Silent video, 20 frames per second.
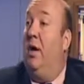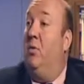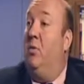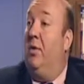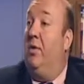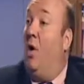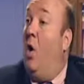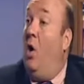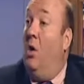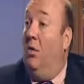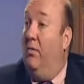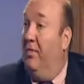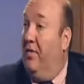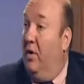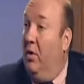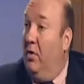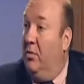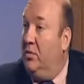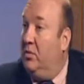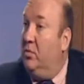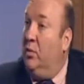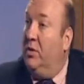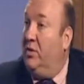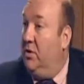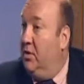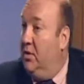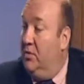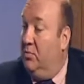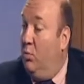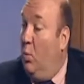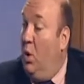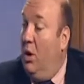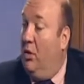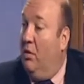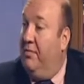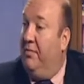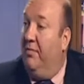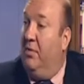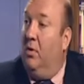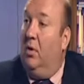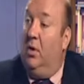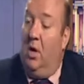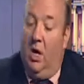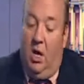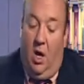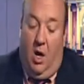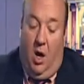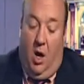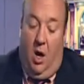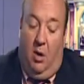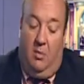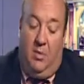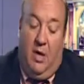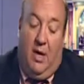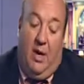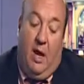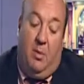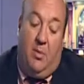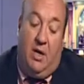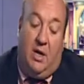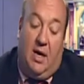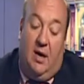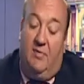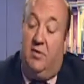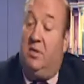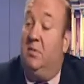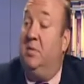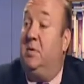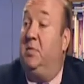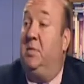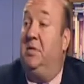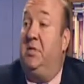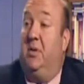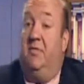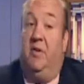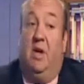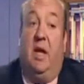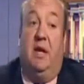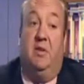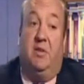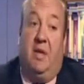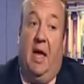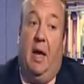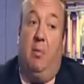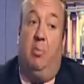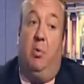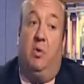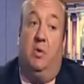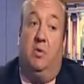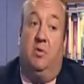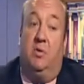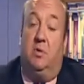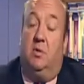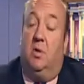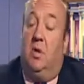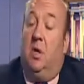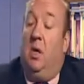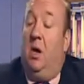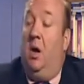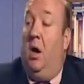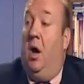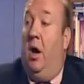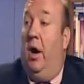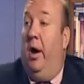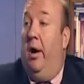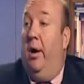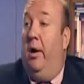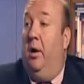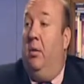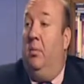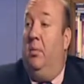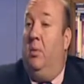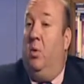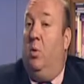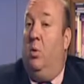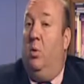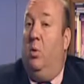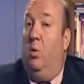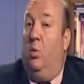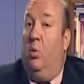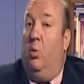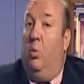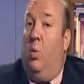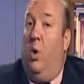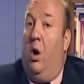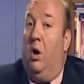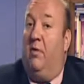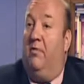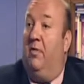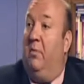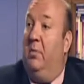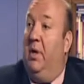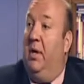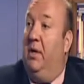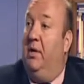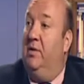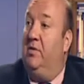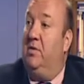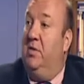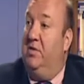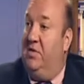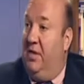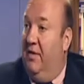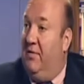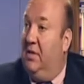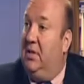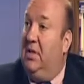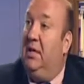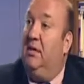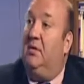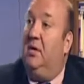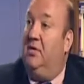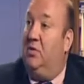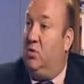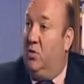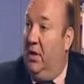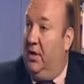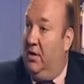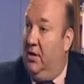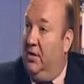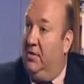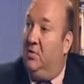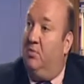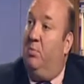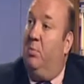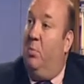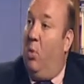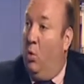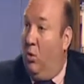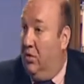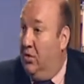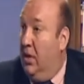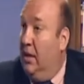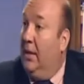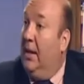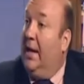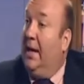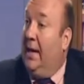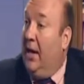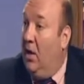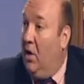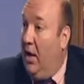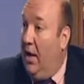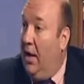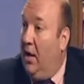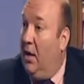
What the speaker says: with all of those, which is wonderful. And I'm going to give some specific examples. One of them is the 17th district borders on Lake Erie.